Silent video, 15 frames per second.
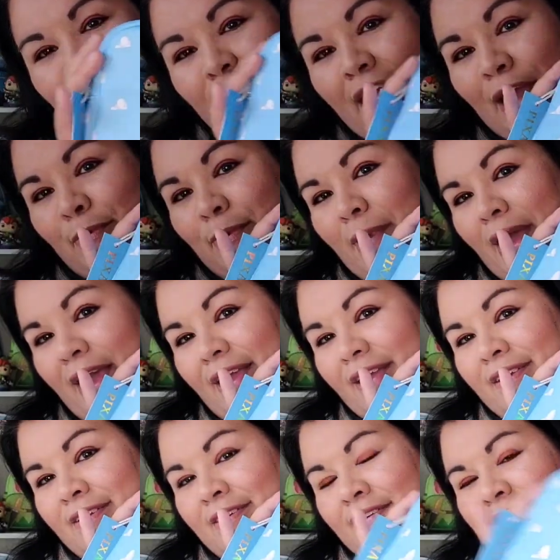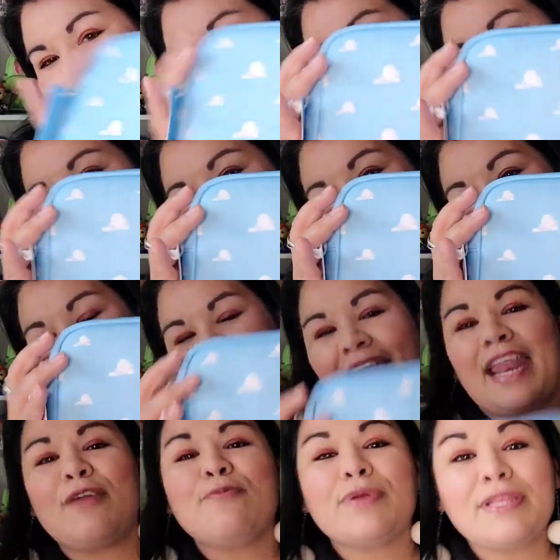camera bag.
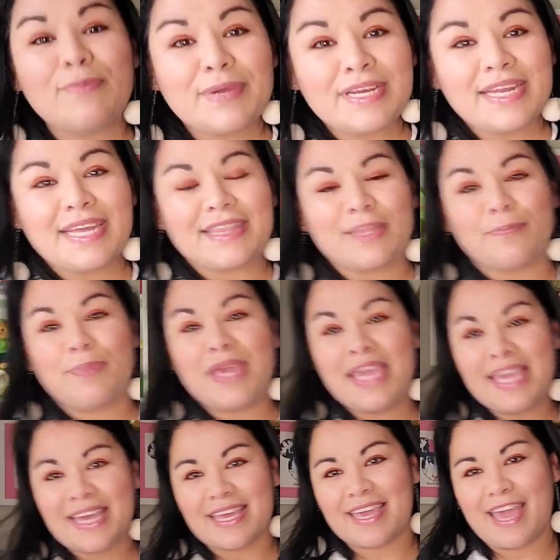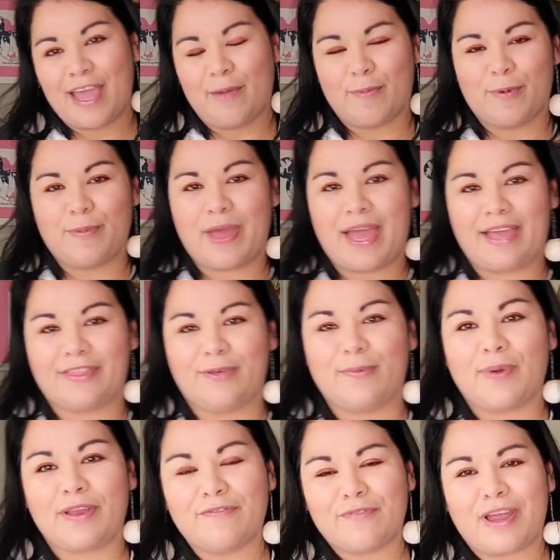And I really wanted to get the pink camera bag. The
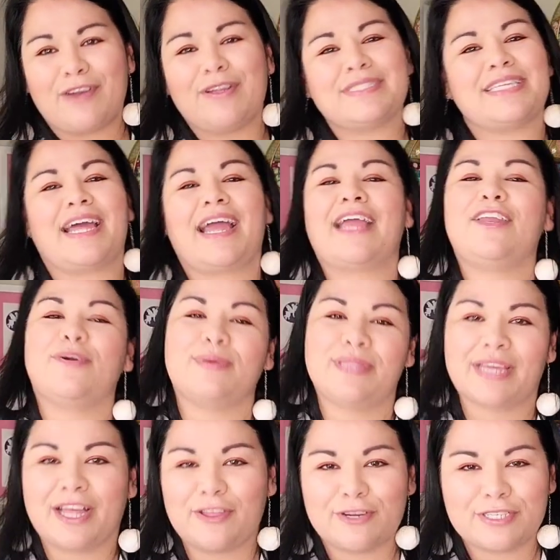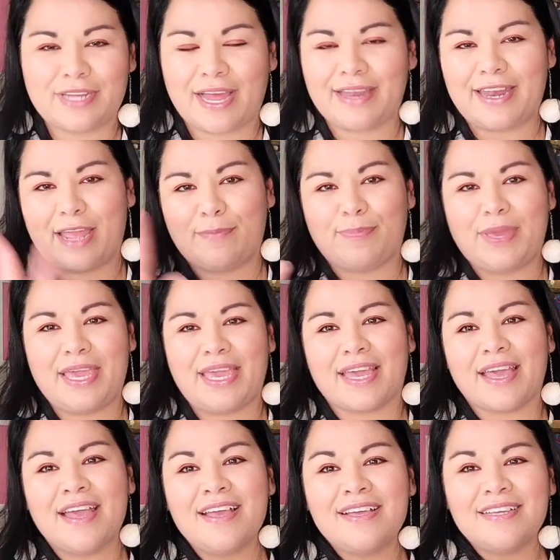one, I don't know, it's not, I know the color's not named pink.